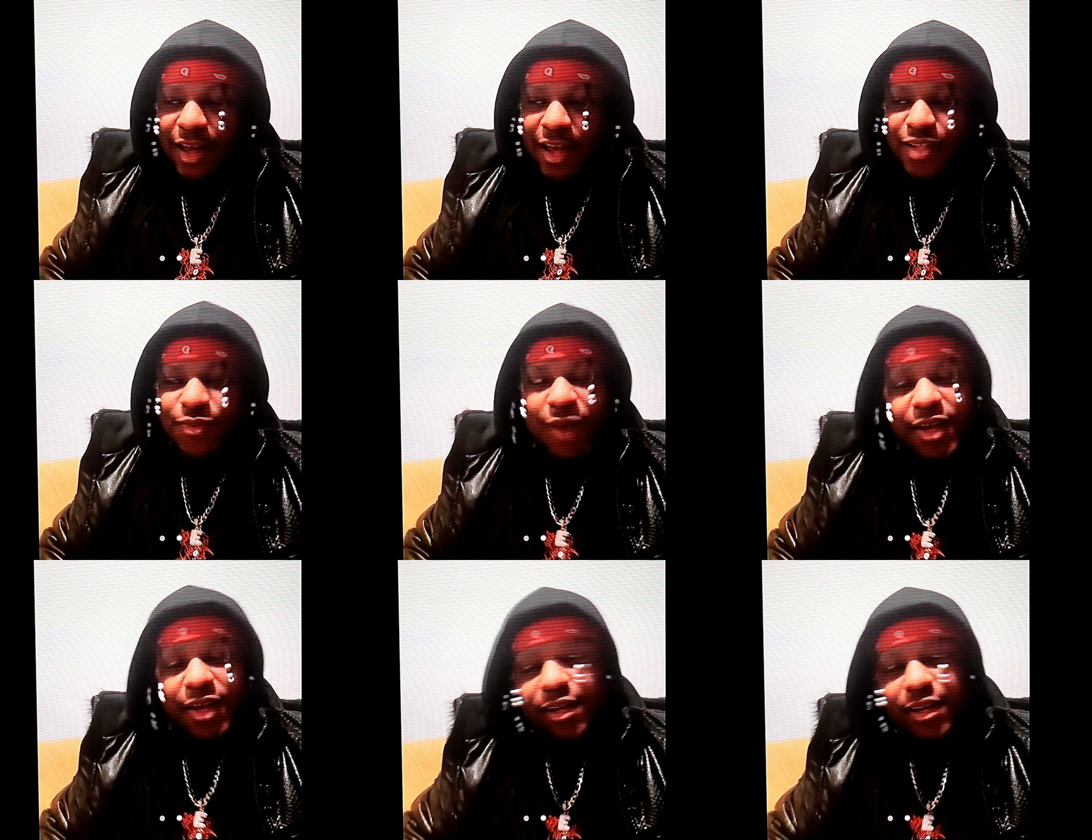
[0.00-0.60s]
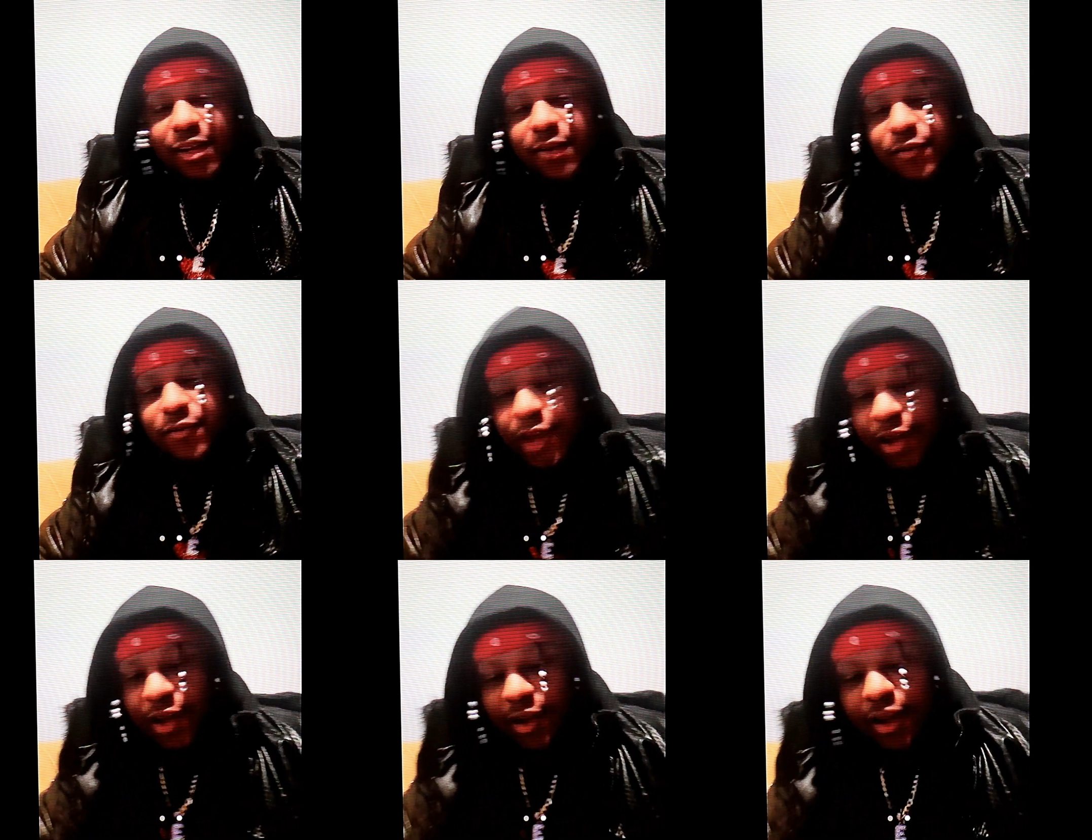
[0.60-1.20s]
So that's
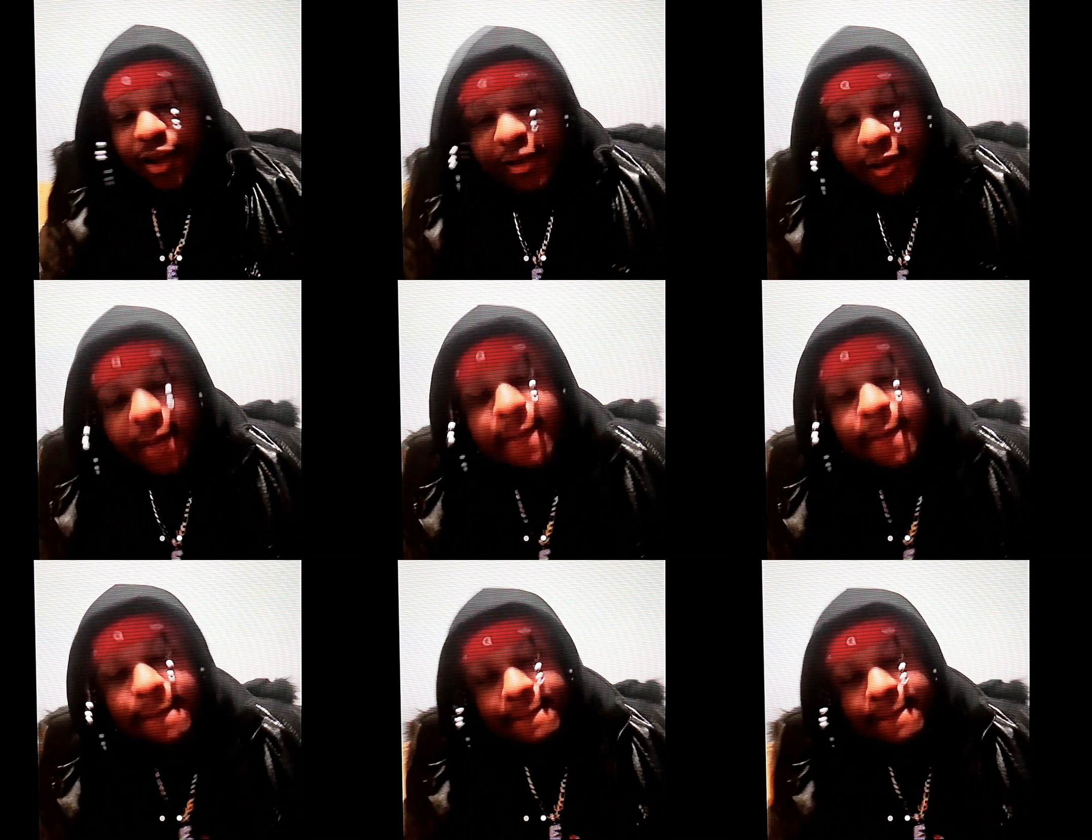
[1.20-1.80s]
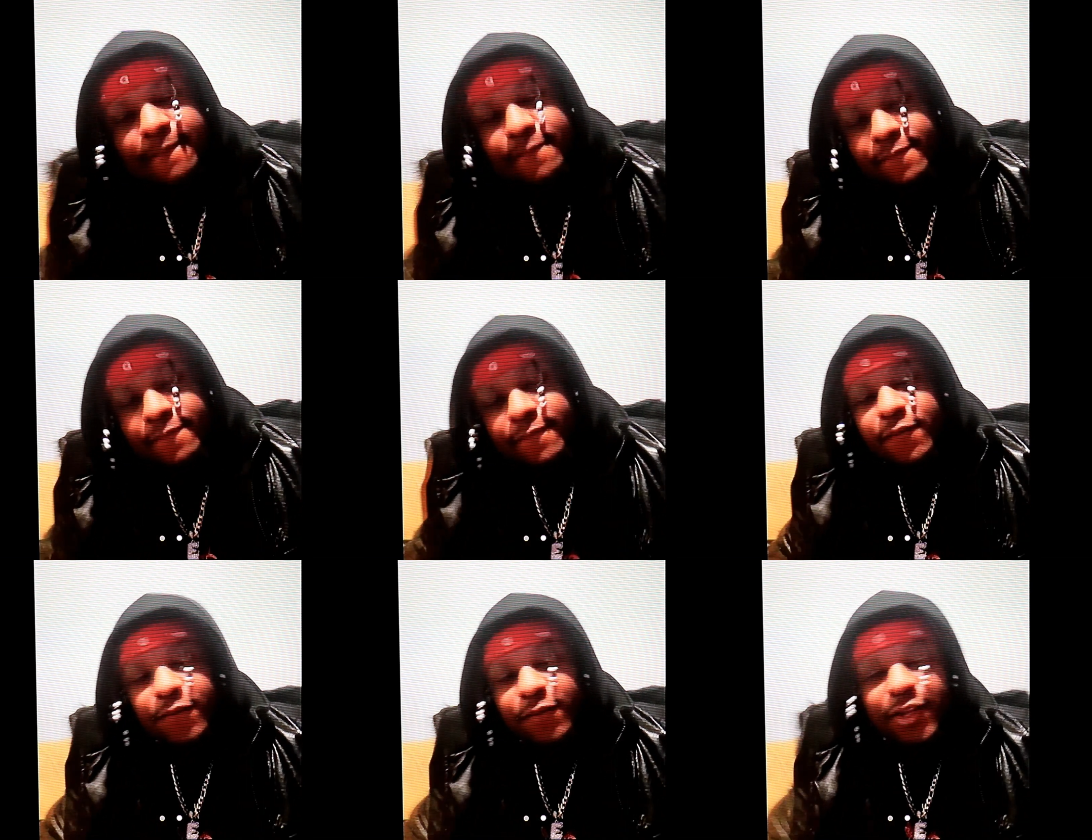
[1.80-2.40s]
why I delivered that line. It
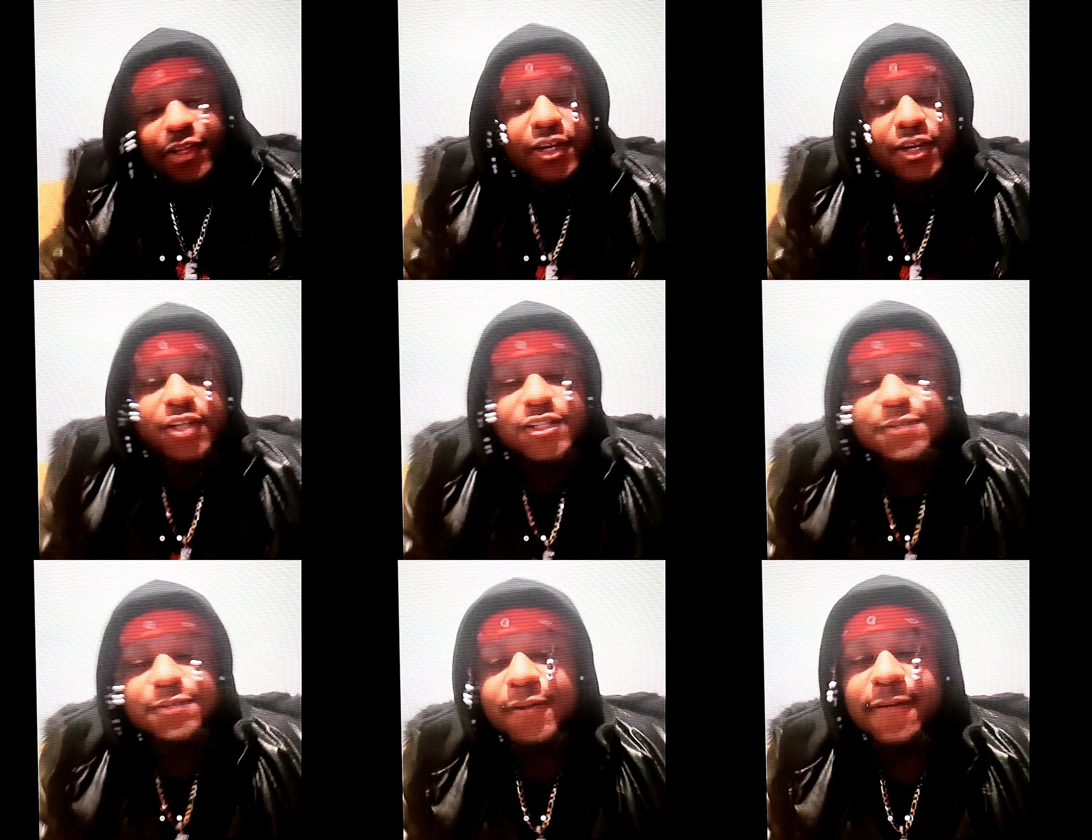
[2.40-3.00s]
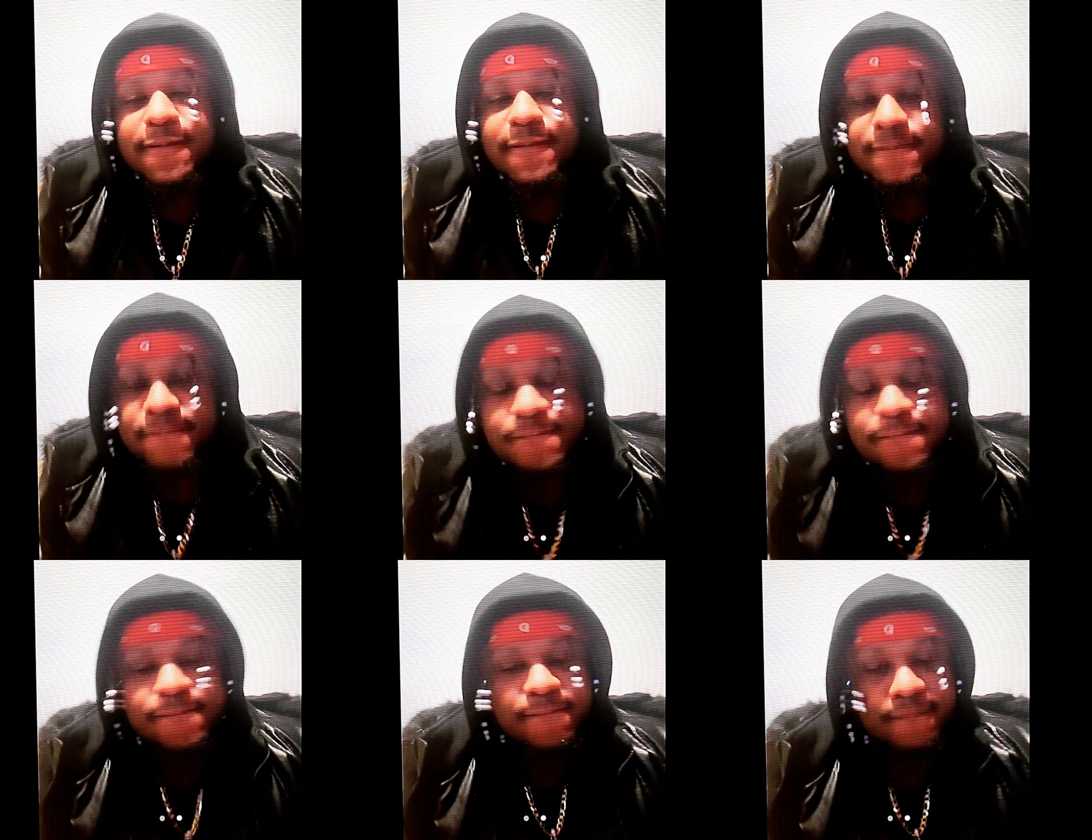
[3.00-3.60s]
really touched
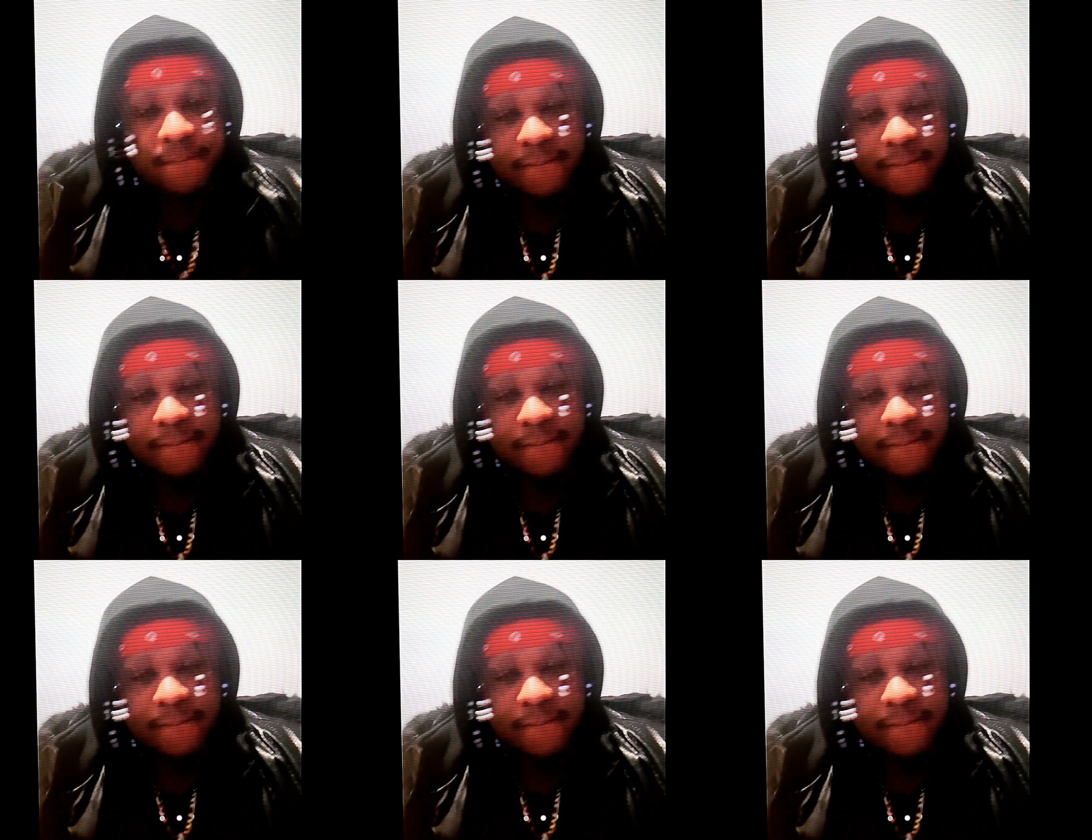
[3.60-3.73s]
me.